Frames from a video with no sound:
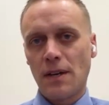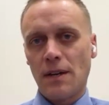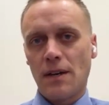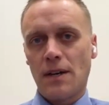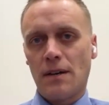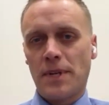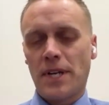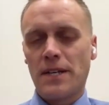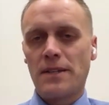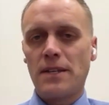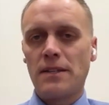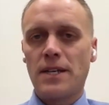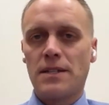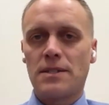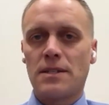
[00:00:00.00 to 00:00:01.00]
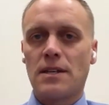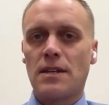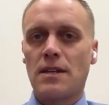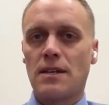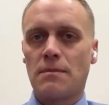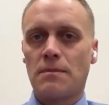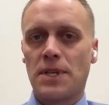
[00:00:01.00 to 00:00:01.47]
And I think that's
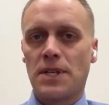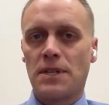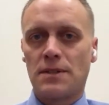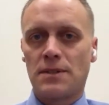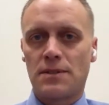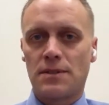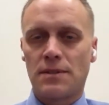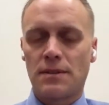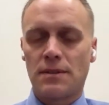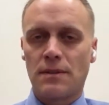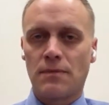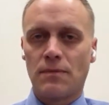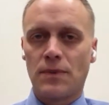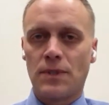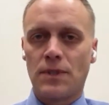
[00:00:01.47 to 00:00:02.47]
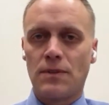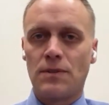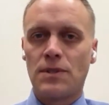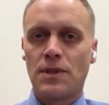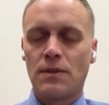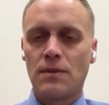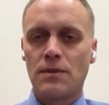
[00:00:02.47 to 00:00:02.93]
key because when you
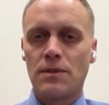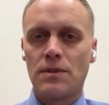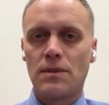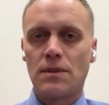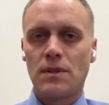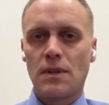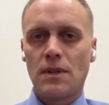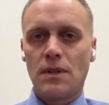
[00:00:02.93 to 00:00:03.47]
don't